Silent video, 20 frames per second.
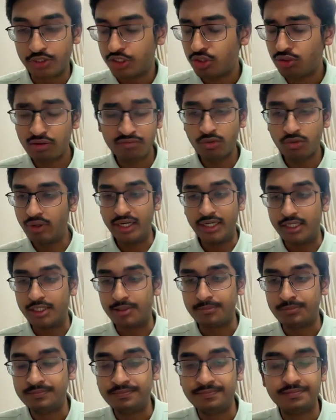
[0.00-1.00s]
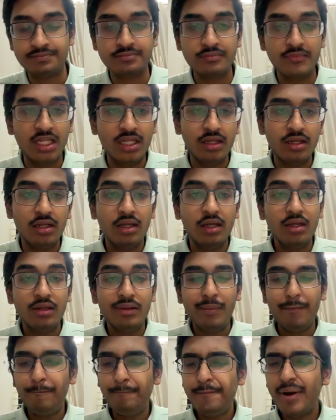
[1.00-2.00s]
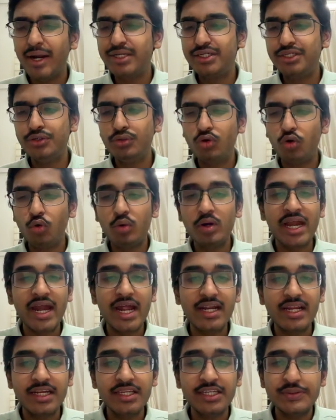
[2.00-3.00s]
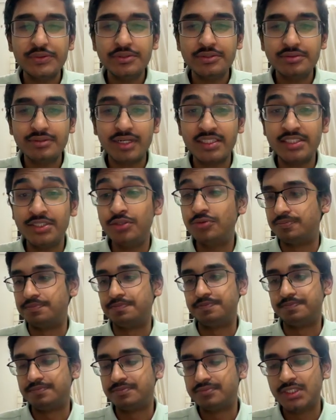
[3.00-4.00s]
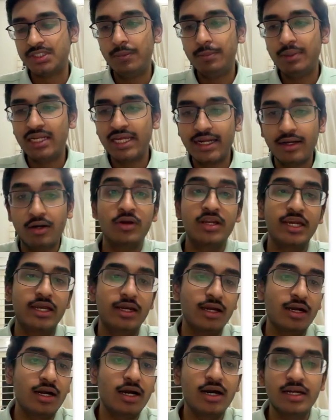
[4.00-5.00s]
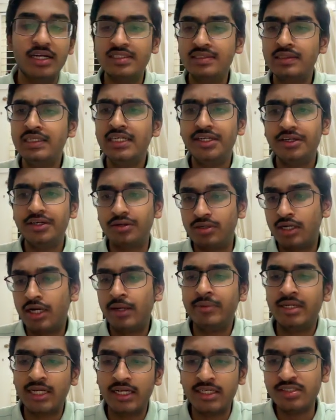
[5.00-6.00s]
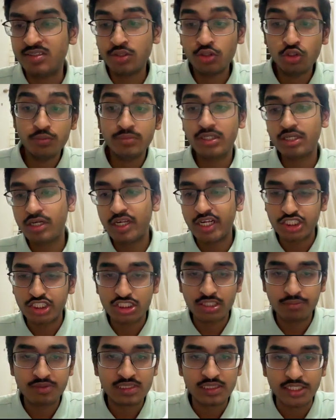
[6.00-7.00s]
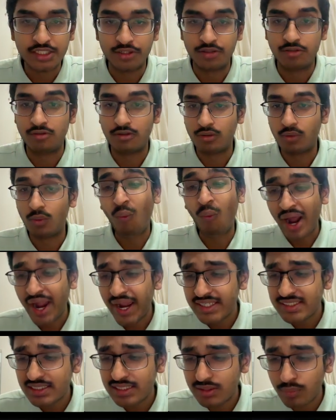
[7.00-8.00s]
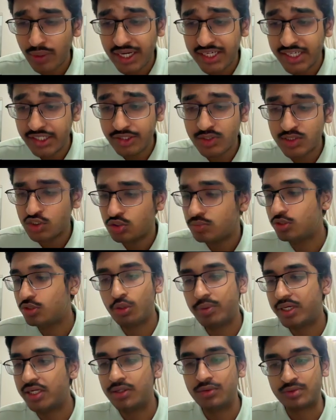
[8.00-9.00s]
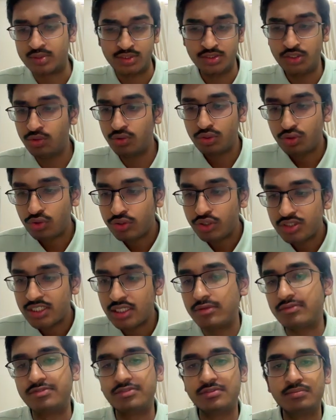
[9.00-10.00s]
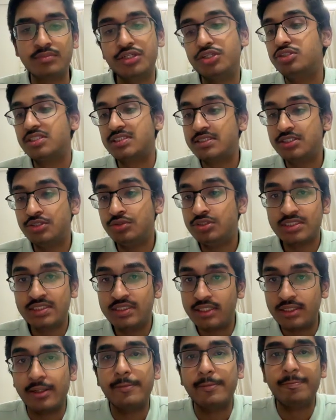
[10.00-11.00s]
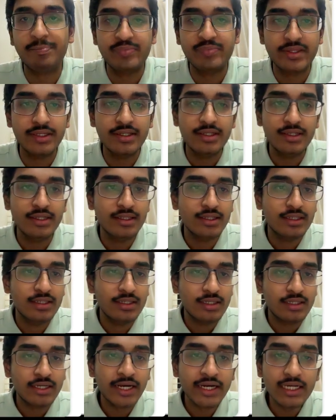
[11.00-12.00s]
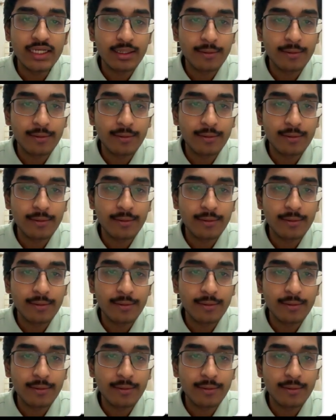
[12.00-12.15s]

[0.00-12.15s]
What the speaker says: You have no idea, but you go ahead and you assume. You'll be like, okay, it's linear. I mean, I assume the relationship is linear. Why did you assume? Nobody knows. You don't know yourself, but you just did, right?